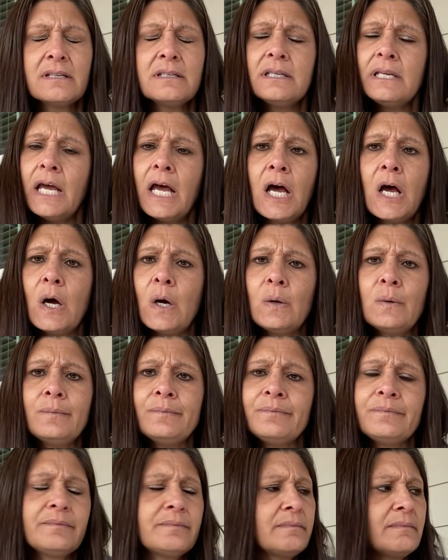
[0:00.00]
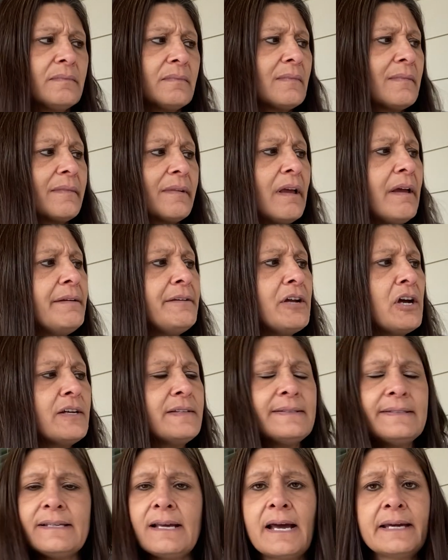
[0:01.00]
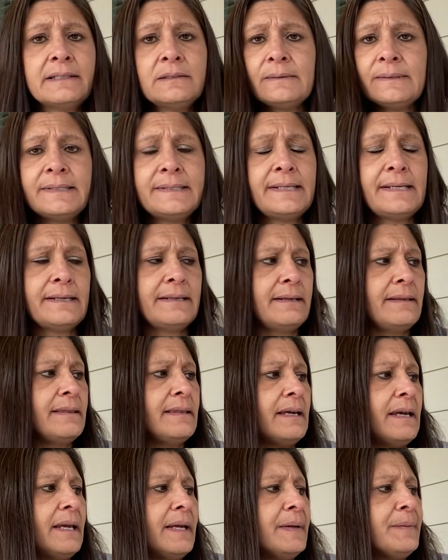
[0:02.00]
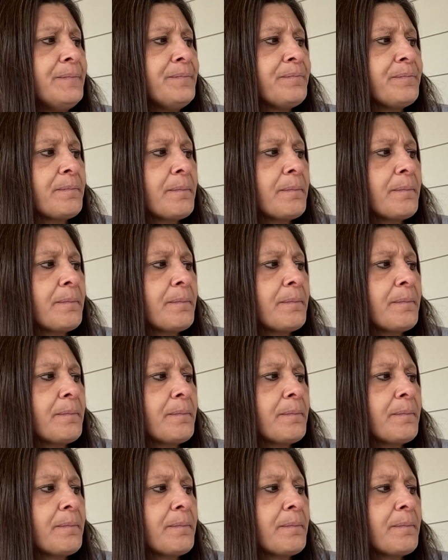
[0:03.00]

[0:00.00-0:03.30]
"No, Anansi, I don't see anything."